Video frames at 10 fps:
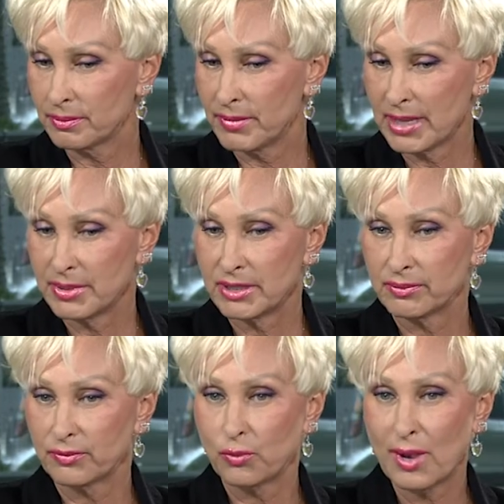maybe
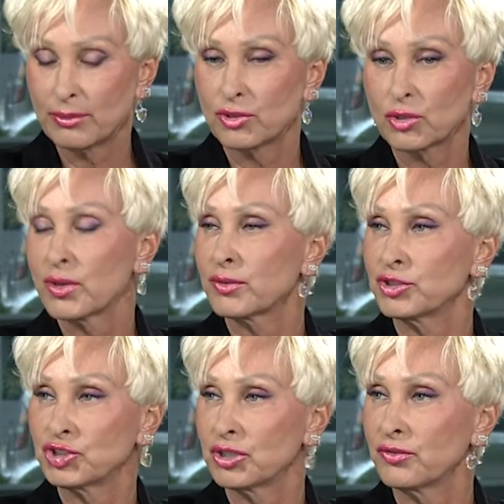one more quick
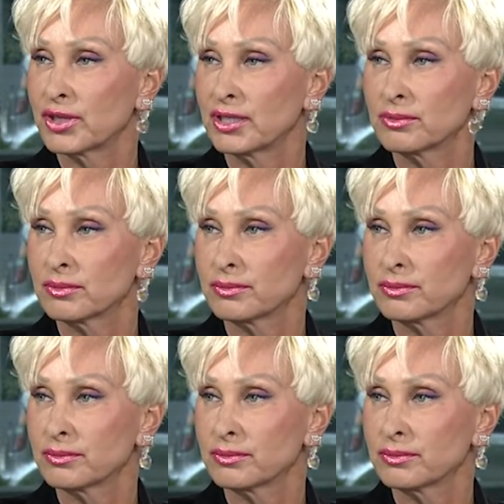question, if you can